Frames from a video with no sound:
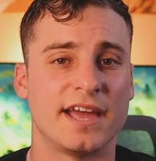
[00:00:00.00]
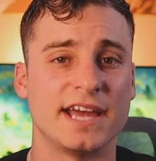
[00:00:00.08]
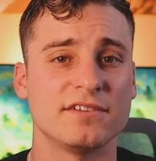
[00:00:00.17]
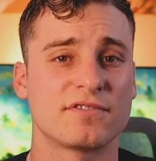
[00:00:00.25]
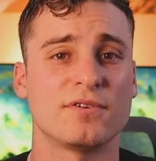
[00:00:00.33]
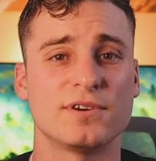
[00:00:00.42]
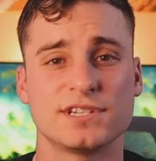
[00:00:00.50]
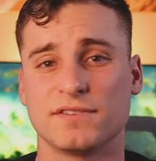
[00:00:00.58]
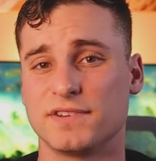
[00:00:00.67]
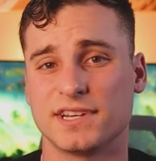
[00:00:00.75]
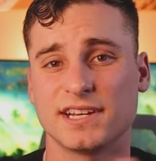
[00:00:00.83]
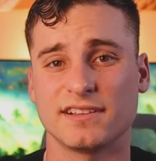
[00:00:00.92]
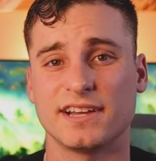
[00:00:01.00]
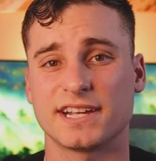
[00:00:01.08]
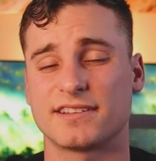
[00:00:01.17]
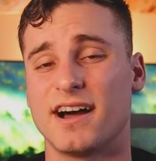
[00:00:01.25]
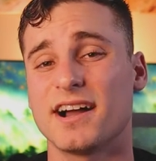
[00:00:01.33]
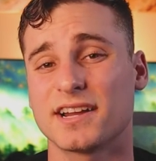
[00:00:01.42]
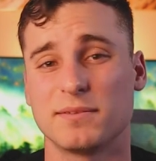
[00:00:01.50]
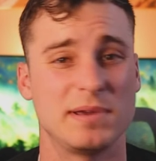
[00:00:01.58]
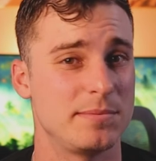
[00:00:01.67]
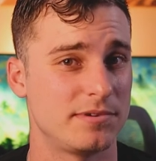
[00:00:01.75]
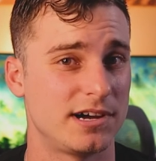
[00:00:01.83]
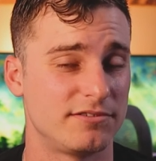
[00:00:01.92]
And of course, if you didn't like talking to
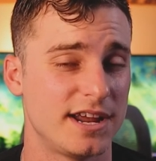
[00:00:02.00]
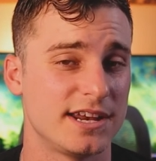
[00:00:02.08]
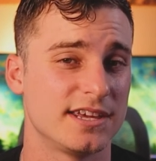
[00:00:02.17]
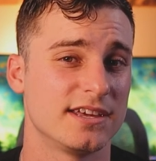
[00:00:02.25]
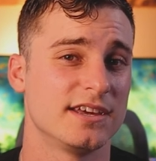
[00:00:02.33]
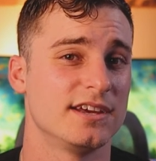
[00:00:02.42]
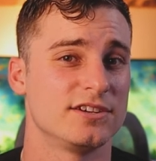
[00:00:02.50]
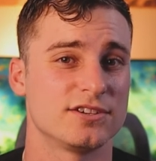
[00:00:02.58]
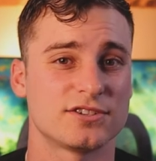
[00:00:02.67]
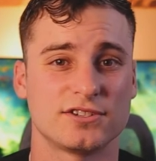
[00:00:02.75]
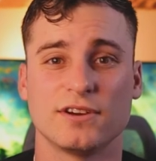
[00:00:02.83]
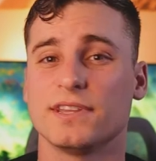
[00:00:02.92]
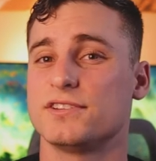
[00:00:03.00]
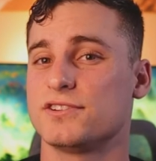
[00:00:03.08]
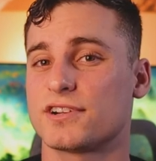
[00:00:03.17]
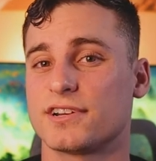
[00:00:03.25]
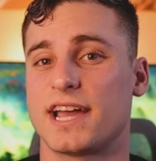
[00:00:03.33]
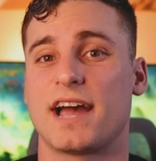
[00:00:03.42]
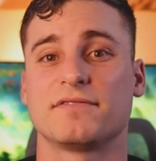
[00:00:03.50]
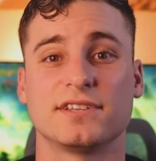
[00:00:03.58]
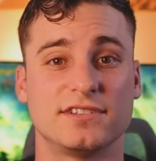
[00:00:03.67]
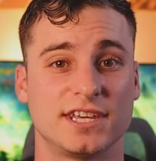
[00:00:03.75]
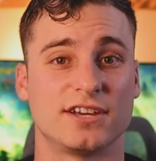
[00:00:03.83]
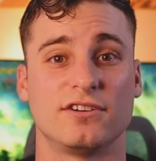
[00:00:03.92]
people already, just know that you're gonna have
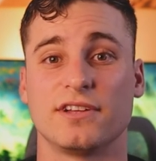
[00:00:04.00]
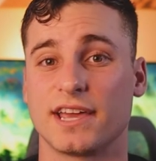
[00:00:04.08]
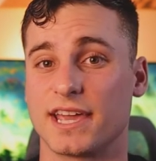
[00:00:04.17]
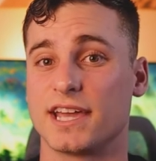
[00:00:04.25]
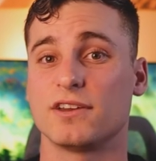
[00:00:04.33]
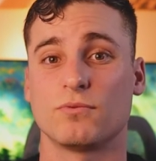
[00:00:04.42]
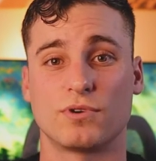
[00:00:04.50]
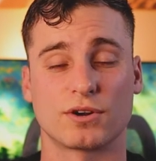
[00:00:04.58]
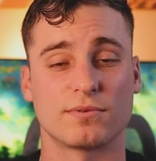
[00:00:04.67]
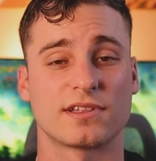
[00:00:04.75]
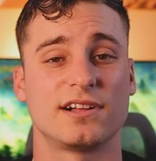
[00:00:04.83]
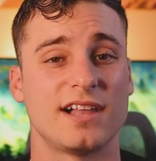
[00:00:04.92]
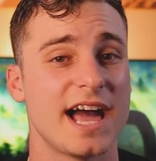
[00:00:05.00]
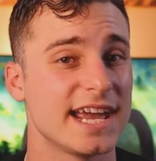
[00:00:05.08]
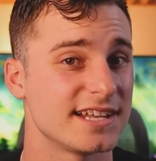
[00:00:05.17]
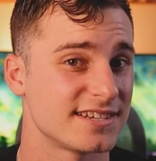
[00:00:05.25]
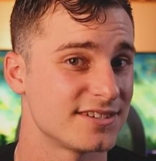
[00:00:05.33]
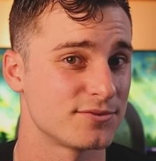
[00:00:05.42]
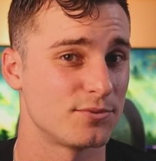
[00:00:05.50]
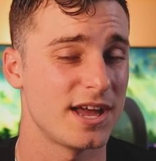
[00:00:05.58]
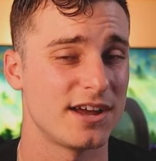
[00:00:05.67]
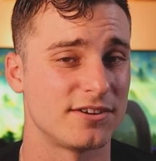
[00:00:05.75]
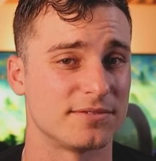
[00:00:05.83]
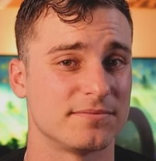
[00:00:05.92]
to deal and work with clients as
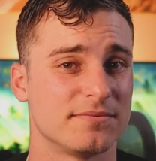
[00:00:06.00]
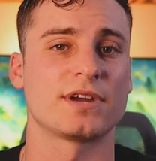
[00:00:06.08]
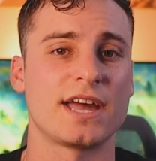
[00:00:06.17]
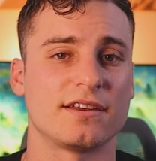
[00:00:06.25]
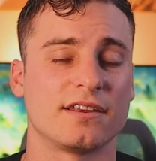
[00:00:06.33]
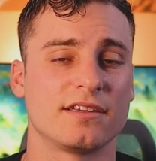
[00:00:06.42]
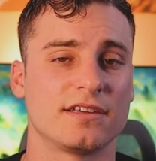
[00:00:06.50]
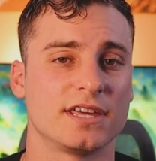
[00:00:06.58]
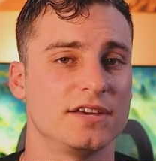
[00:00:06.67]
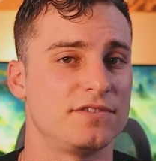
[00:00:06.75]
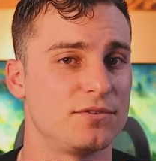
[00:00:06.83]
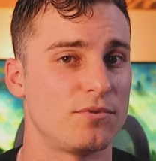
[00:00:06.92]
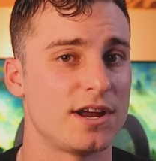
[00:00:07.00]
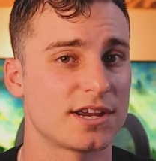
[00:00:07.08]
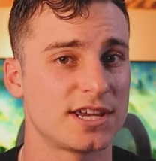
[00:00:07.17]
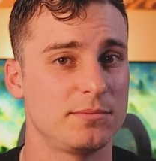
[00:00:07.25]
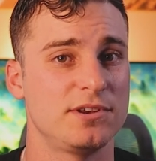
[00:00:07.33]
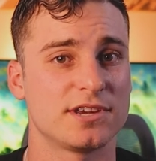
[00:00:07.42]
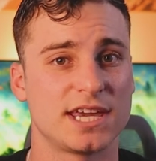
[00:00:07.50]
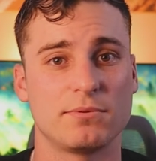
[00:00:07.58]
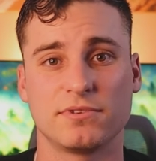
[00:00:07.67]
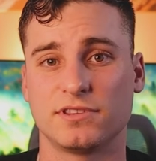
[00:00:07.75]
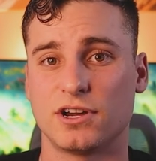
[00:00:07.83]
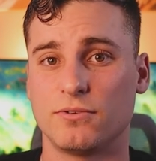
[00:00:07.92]
well. So again, if you wanna
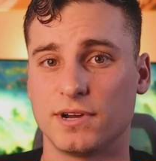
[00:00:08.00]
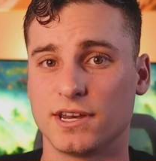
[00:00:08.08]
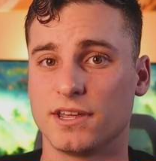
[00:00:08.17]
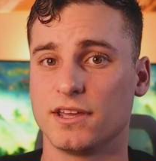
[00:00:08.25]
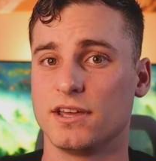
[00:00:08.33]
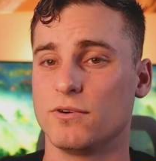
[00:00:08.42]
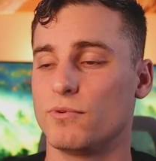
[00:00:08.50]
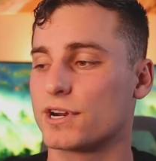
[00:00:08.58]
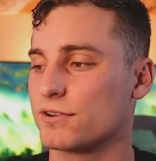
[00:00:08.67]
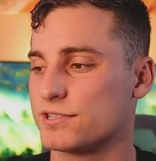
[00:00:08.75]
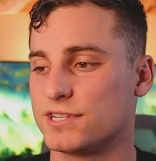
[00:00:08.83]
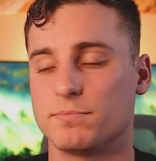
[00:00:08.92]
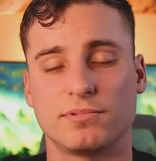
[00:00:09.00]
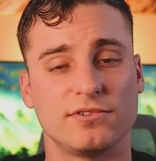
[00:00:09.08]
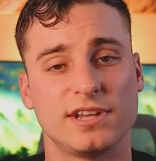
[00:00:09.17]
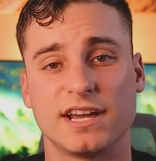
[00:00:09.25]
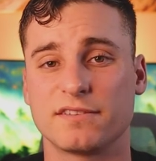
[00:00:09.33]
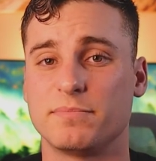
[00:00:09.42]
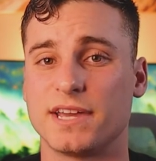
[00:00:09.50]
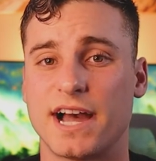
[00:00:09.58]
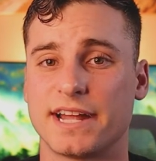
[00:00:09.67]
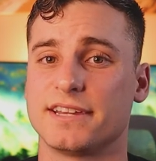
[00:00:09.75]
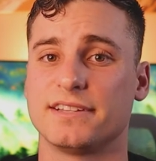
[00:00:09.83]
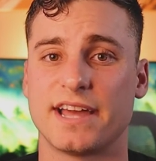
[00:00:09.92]
communicate with no one, work a simple life
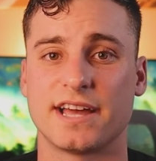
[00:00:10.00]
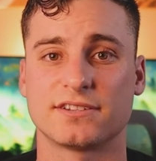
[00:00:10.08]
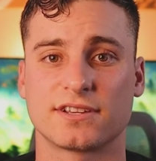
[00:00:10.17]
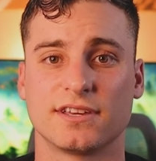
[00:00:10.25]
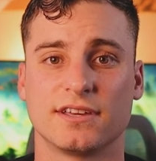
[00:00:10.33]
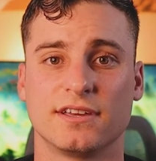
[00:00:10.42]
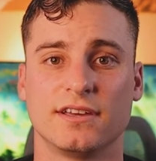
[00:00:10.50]
behind a desk,